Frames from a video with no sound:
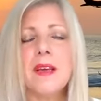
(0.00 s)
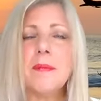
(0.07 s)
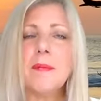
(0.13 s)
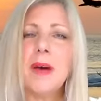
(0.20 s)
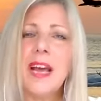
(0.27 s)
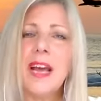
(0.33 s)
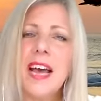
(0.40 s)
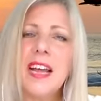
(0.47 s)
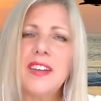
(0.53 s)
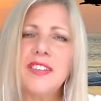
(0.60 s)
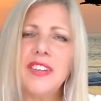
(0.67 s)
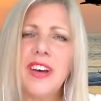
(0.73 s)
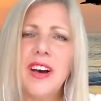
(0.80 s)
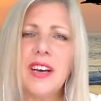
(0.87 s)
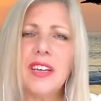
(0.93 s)
My
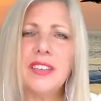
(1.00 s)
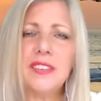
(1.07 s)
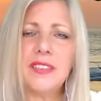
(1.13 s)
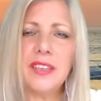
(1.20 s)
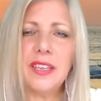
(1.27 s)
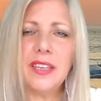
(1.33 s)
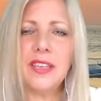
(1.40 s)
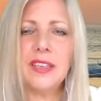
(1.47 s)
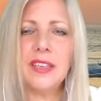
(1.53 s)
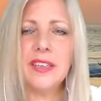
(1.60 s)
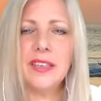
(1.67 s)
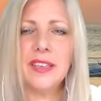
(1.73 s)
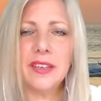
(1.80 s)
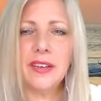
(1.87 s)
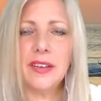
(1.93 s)
hands are icy,
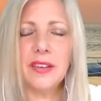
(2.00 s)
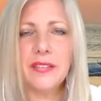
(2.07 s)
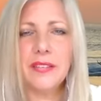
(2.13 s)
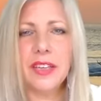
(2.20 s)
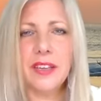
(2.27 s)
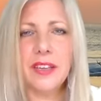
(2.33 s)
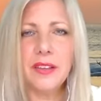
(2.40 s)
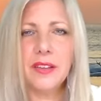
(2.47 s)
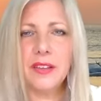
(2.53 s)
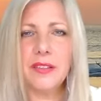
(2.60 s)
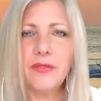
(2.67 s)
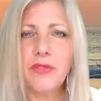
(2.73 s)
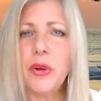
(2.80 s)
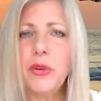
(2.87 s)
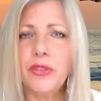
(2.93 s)
and the
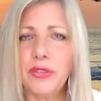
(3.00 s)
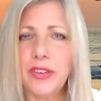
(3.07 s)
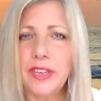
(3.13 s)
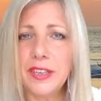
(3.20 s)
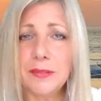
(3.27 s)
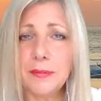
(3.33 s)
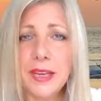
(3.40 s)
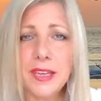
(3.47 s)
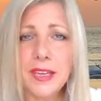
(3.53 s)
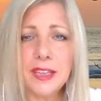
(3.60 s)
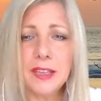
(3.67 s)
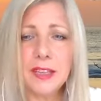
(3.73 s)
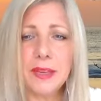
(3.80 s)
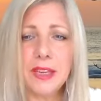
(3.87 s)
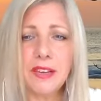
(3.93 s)
rosary is
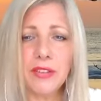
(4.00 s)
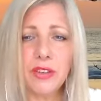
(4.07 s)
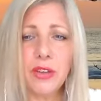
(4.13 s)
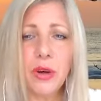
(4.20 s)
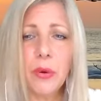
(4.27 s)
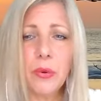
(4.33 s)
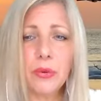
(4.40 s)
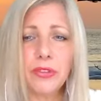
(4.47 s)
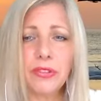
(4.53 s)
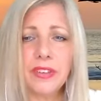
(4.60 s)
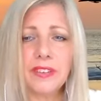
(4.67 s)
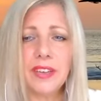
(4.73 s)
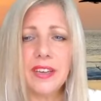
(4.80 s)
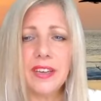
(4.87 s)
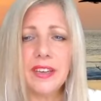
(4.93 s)
making them even colder
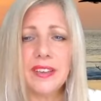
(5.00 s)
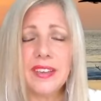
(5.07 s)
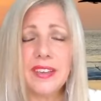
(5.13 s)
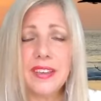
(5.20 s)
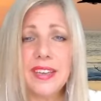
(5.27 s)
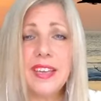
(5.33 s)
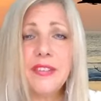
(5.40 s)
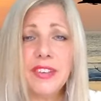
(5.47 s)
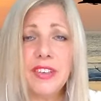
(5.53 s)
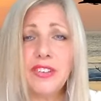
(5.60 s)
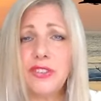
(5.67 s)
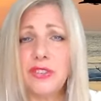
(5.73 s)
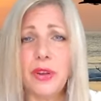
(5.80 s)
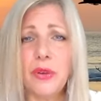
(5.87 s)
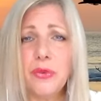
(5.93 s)
as I live in a
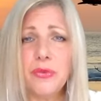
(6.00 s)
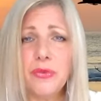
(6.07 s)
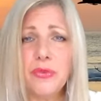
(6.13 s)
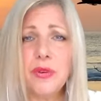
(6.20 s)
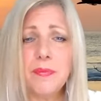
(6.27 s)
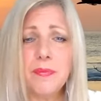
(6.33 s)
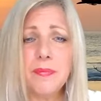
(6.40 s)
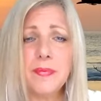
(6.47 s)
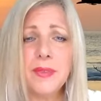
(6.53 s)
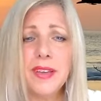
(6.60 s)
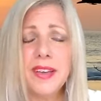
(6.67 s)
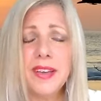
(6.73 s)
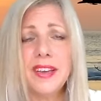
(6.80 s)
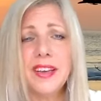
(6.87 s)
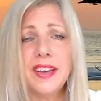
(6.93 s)
stone room
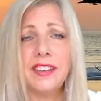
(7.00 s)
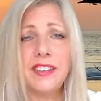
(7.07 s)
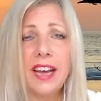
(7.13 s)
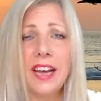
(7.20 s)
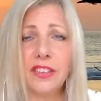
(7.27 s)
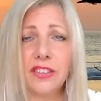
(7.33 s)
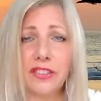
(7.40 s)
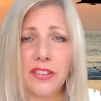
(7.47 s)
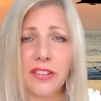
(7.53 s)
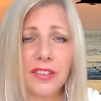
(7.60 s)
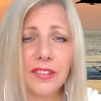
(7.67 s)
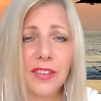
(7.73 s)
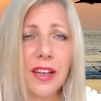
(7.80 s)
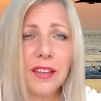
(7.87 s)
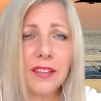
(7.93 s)
attached to
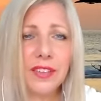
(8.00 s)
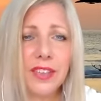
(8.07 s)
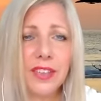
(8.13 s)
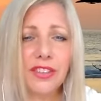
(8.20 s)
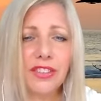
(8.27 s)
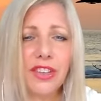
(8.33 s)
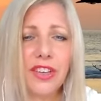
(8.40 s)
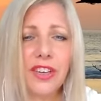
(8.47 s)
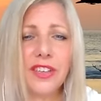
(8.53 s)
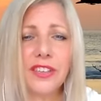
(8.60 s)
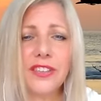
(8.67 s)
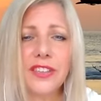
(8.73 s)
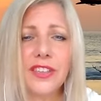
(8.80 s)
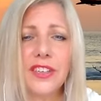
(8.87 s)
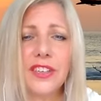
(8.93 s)
this Catholic
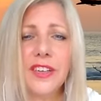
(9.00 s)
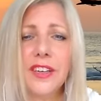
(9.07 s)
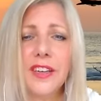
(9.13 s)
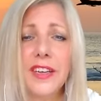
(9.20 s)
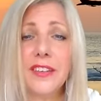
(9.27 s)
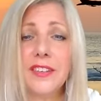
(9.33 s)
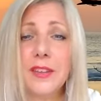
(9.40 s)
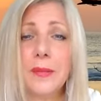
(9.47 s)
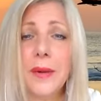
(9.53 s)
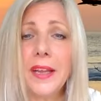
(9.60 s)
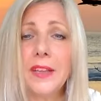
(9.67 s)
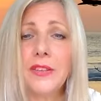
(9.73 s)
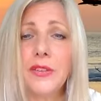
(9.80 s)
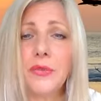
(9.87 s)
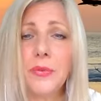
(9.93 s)
church. It's a
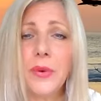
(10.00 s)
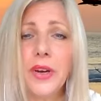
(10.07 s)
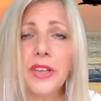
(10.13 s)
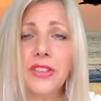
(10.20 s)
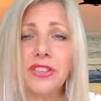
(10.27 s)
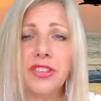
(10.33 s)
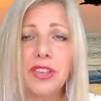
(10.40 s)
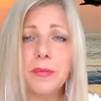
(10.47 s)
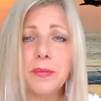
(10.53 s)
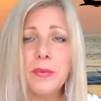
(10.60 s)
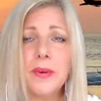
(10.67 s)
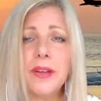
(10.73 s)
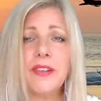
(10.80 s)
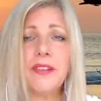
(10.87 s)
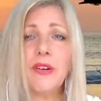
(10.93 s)
place of worship
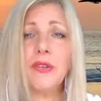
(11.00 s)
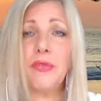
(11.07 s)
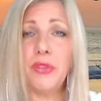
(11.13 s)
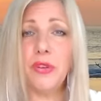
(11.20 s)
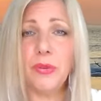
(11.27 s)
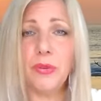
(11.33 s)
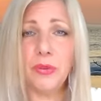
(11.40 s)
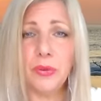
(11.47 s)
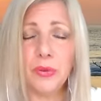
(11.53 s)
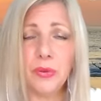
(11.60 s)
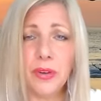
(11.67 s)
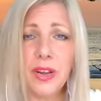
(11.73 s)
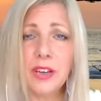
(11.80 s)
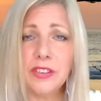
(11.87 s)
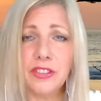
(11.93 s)
where there are few
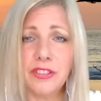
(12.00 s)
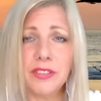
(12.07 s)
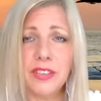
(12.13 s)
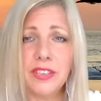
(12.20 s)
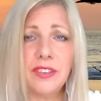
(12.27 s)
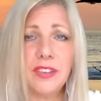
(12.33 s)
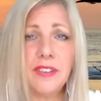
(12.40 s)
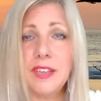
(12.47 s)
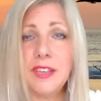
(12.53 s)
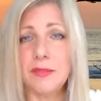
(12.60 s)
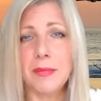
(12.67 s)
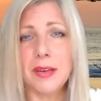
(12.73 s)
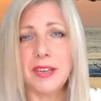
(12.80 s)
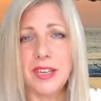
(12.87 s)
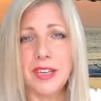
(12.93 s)
luxuries in
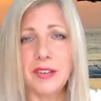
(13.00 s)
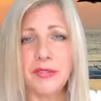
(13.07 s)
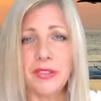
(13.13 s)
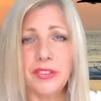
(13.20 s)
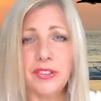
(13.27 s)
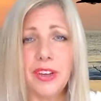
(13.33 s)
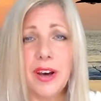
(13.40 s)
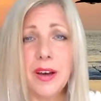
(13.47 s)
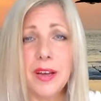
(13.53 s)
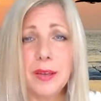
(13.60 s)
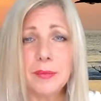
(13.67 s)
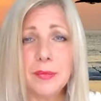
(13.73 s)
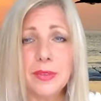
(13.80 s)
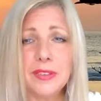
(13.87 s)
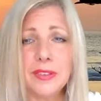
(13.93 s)
these medieval
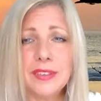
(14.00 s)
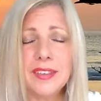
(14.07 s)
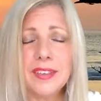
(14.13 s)
times.